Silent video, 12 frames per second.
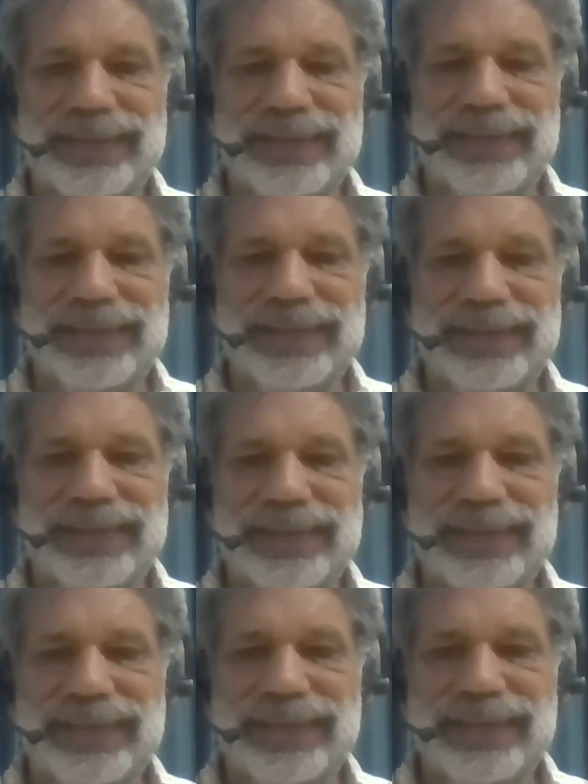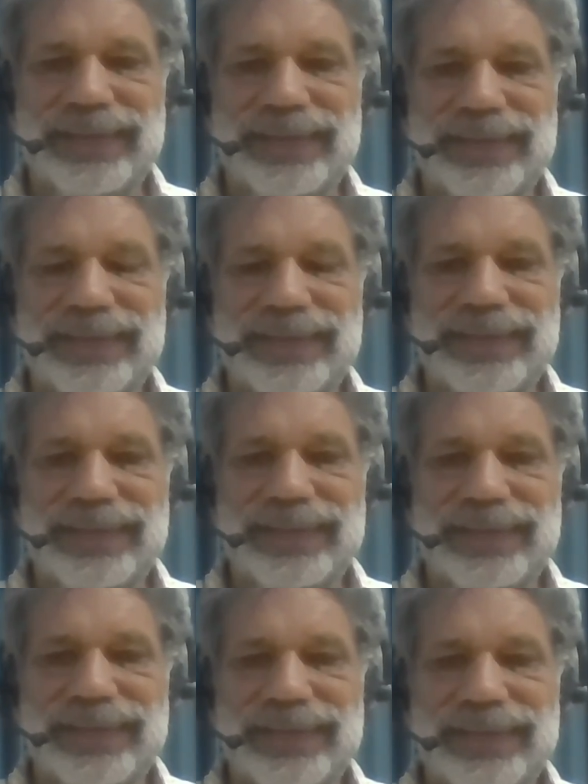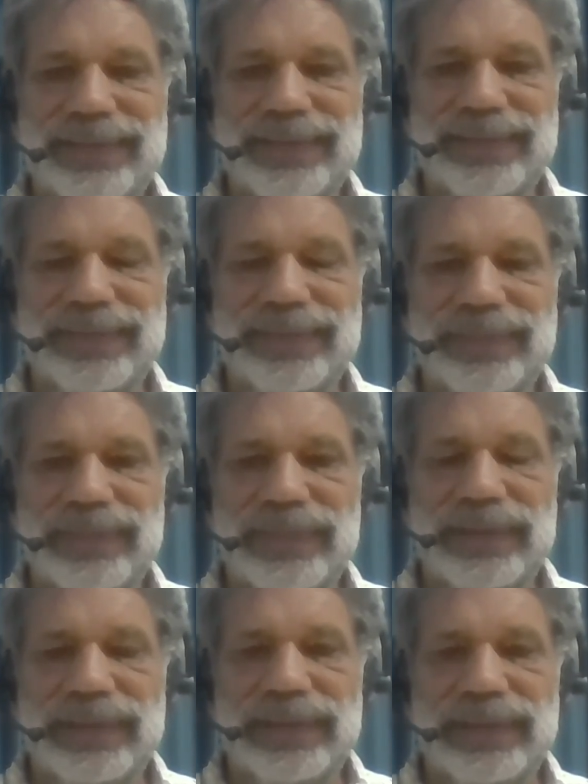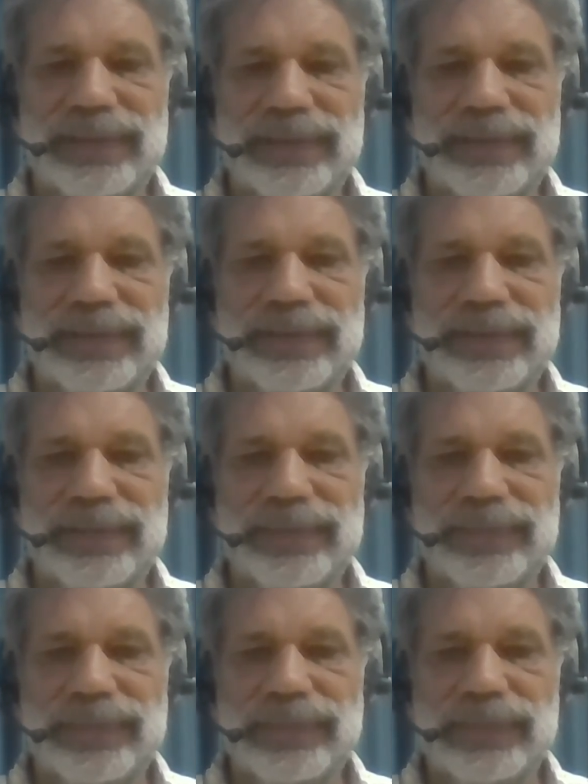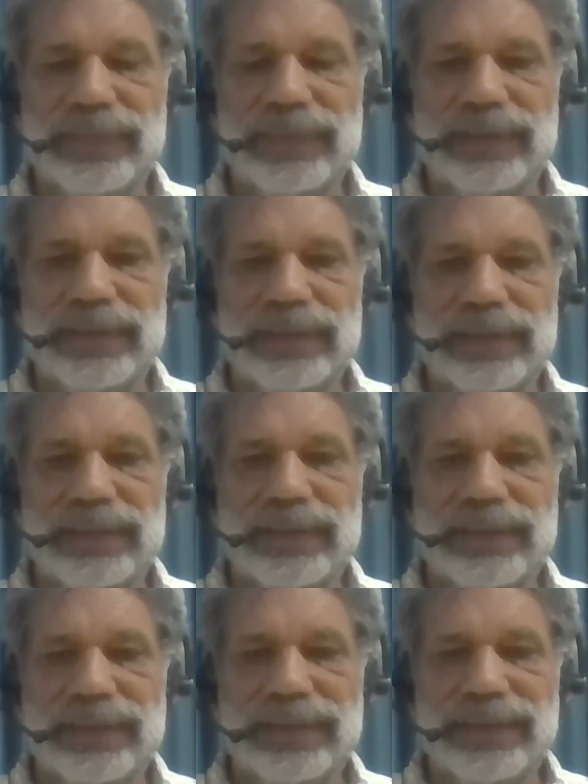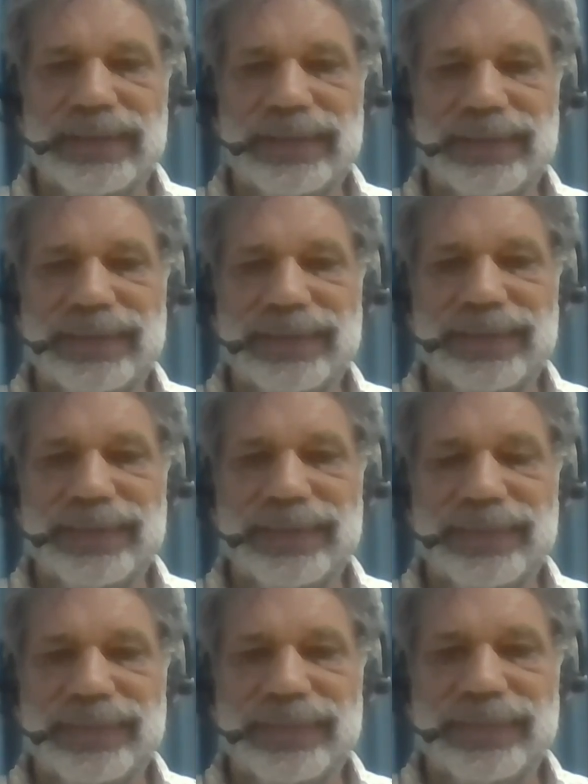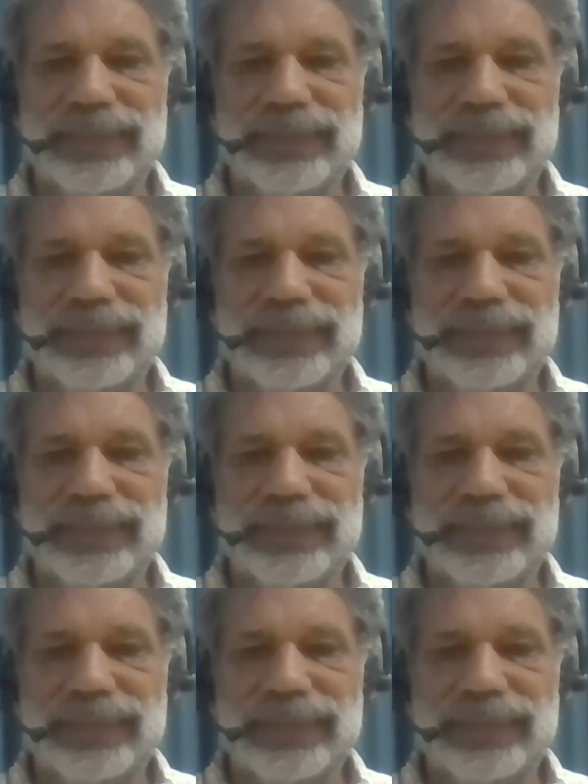The person shown says nothing.